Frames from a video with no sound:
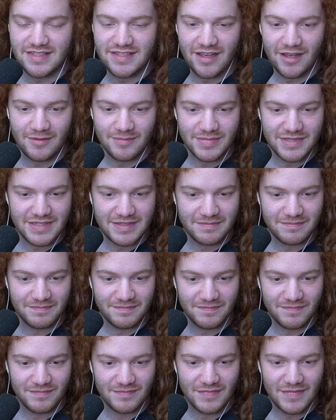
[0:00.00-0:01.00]
subs
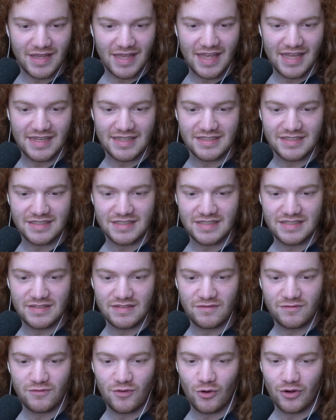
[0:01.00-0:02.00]
and
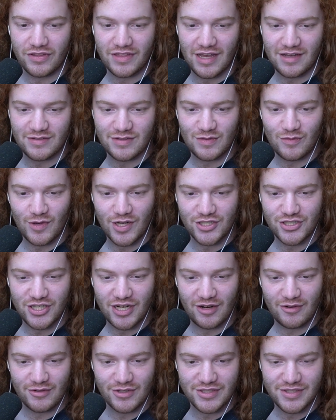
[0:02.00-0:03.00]
four thousand watch
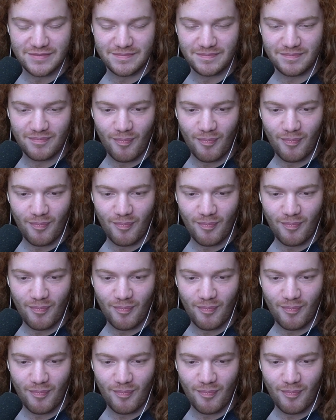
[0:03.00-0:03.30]
hours.